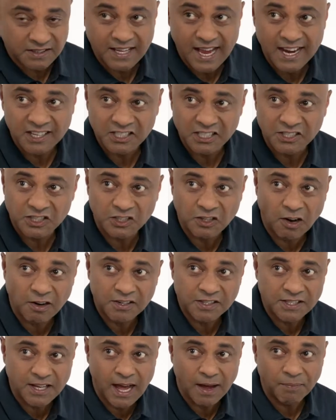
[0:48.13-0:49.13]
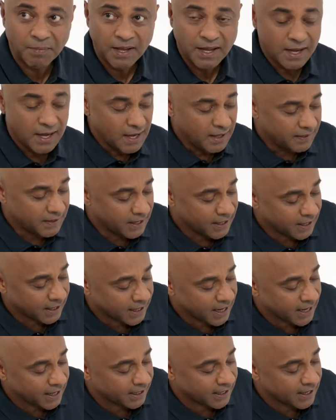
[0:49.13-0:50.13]
actually starts up then it
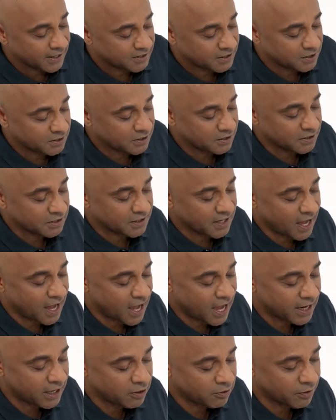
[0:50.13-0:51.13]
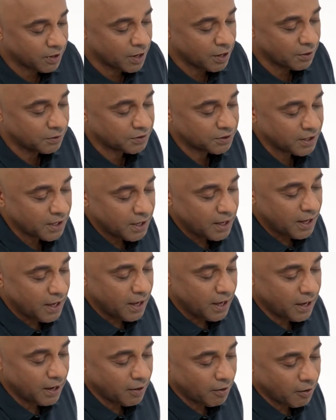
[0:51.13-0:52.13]
kind of gets into this high growth
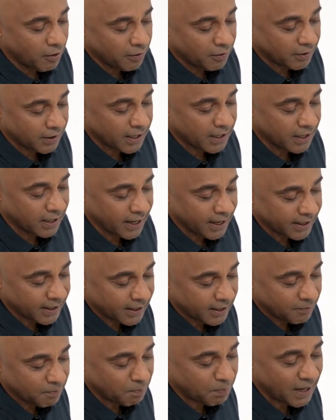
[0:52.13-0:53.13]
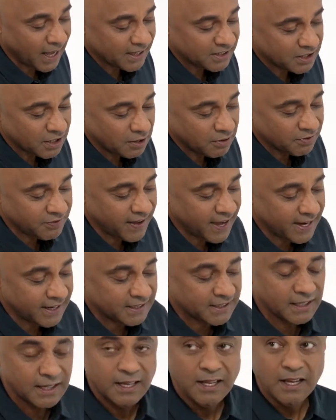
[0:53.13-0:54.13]
uh, or kind of like a plateau phase